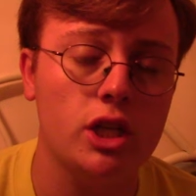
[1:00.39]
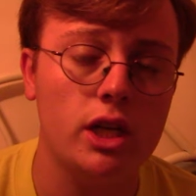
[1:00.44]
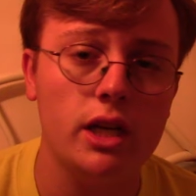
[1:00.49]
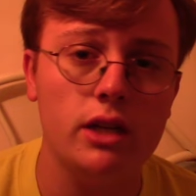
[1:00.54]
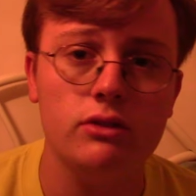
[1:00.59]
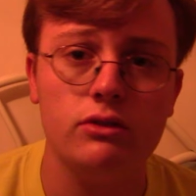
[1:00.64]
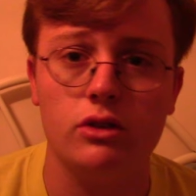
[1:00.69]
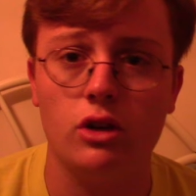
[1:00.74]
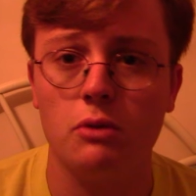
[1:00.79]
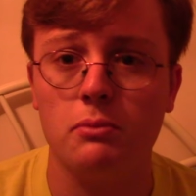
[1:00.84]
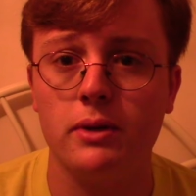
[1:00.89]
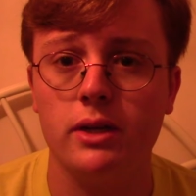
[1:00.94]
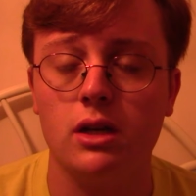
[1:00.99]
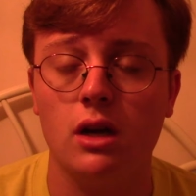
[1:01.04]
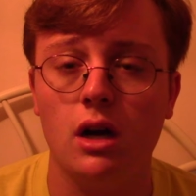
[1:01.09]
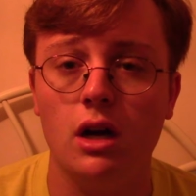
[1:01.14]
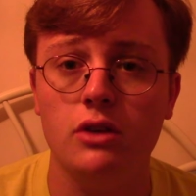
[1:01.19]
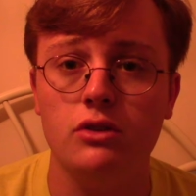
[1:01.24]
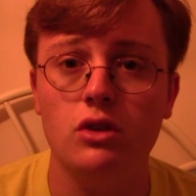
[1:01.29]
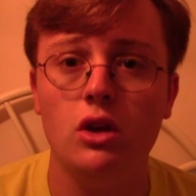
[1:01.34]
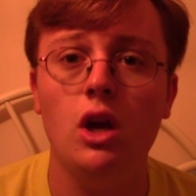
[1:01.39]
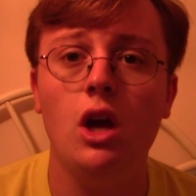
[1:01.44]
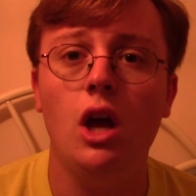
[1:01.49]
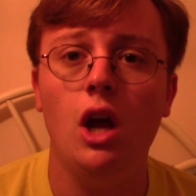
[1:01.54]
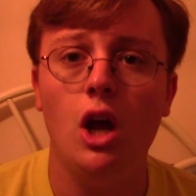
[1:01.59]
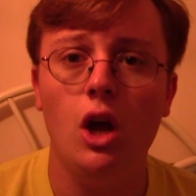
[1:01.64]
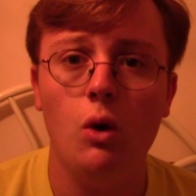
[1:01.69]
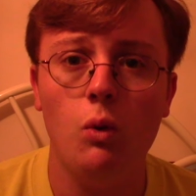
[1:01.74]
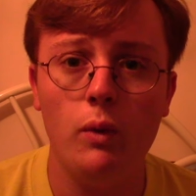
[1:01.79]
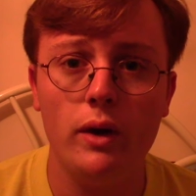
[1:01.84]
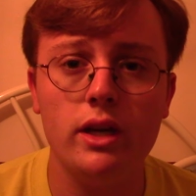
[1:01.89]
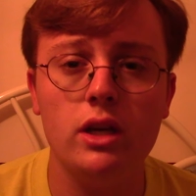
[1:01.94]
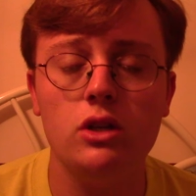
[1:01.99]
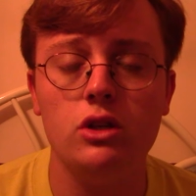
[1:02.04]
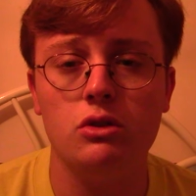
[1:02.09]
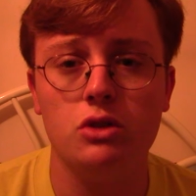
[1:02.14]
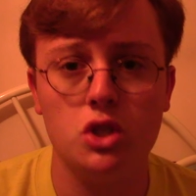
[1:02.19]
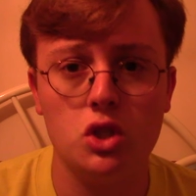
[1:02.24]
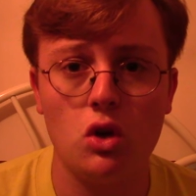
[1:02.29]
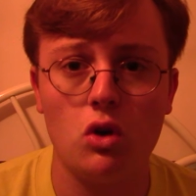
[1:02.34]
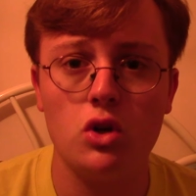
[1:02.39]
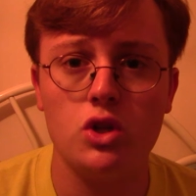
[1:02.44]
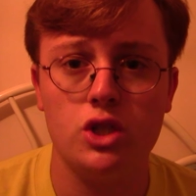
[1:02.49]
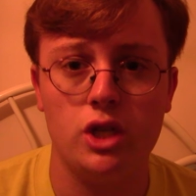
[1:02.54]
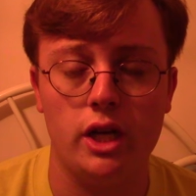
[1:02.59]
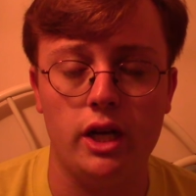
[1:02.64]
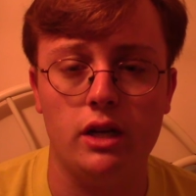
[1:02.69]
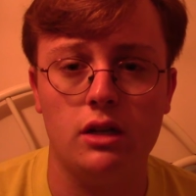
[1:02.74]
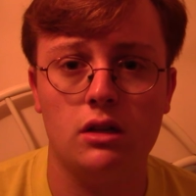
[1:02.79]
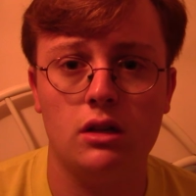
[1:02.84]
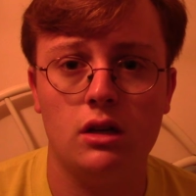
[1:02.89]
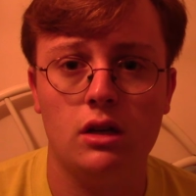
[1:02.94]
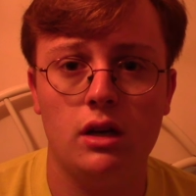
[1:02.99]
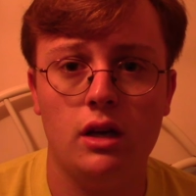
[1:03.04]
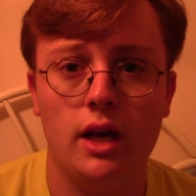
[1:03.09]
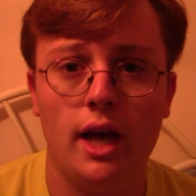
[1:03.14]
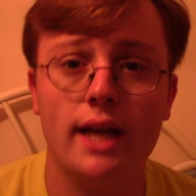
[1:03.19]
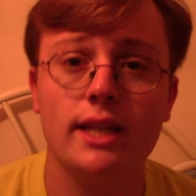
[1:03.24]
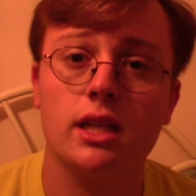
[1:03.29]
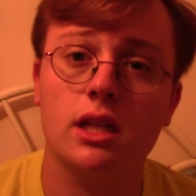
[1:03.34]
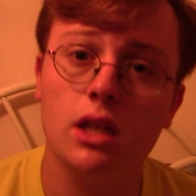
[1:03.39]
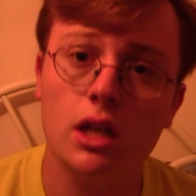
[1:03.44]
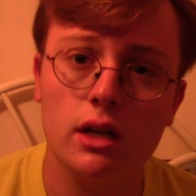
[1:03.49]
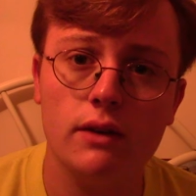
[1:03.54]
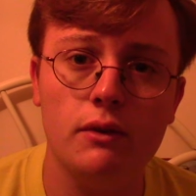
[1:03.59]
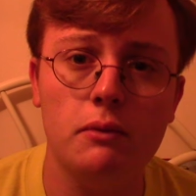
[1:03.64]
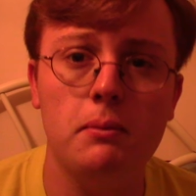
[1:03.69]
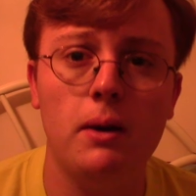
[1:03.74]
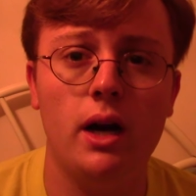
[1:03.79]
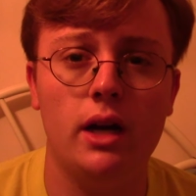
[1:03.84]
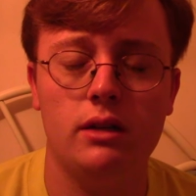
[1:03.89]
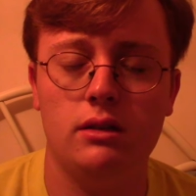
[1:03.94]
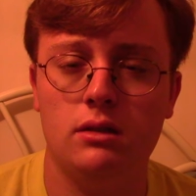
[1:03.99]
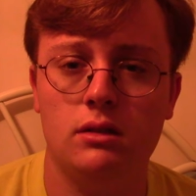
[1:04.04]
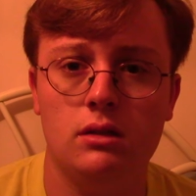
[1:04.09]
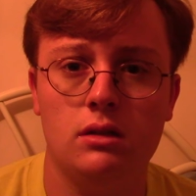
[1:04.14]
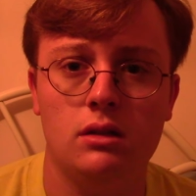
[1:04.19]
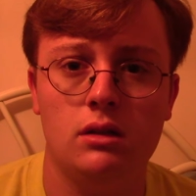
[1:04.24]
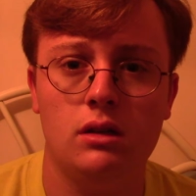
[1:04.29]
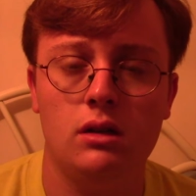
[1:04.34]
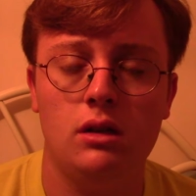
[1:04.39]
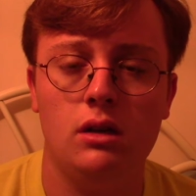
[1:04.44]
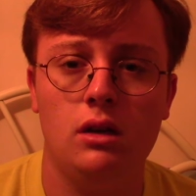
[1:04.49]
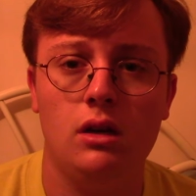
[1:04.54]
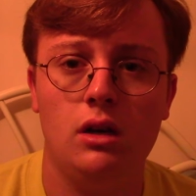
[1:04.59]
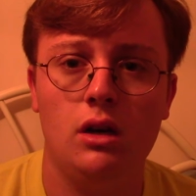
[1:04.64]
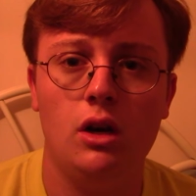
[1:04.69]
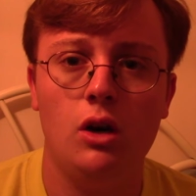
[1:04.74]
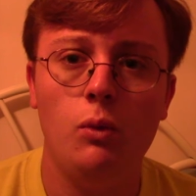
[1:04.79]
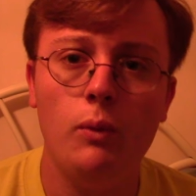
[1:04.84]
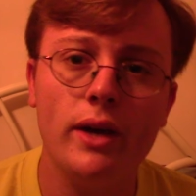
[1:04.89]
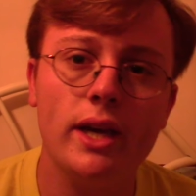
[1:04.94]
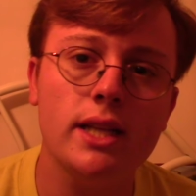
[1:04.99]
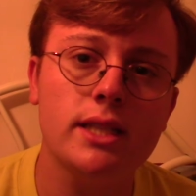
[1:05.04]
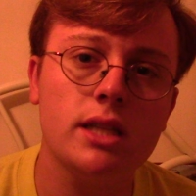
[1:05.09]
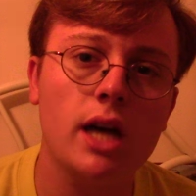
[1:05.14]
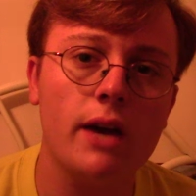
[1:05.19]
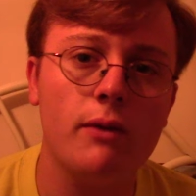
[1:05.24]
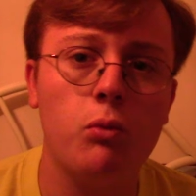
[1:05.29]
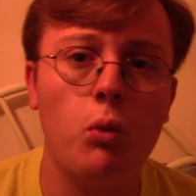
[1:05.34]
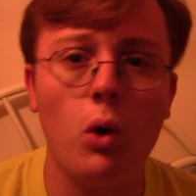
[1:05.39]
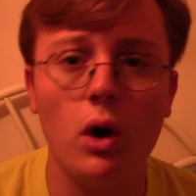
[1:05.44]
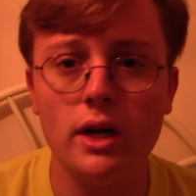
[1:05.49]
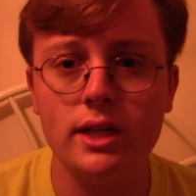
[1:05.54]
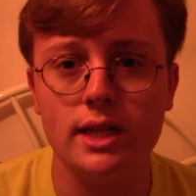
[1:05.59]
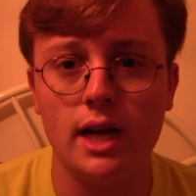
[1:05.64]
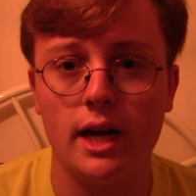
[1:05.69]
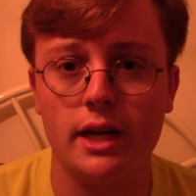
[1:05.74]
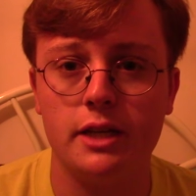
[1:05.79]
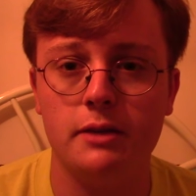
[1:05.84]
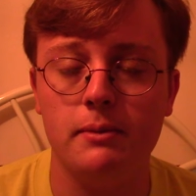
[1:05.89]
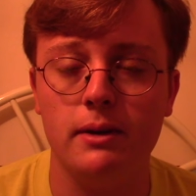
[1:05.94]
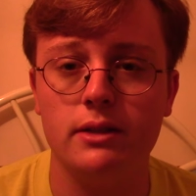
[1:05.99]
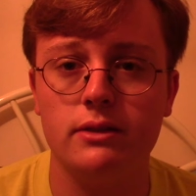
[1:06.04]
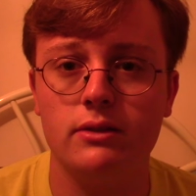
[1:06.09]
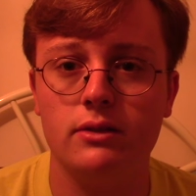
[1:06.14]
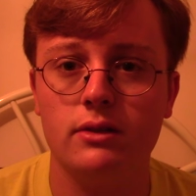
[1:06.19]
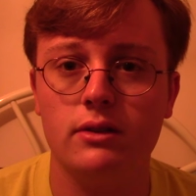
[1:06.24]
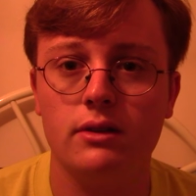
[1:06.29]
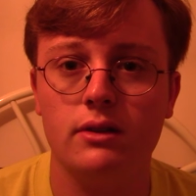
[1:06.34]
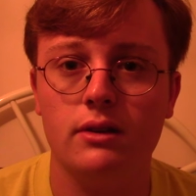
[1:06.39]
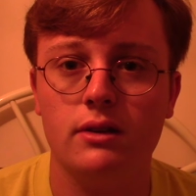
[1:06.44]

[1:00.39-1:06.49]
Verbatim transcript: easier because we can do searching at the click of a button. We can type Word documents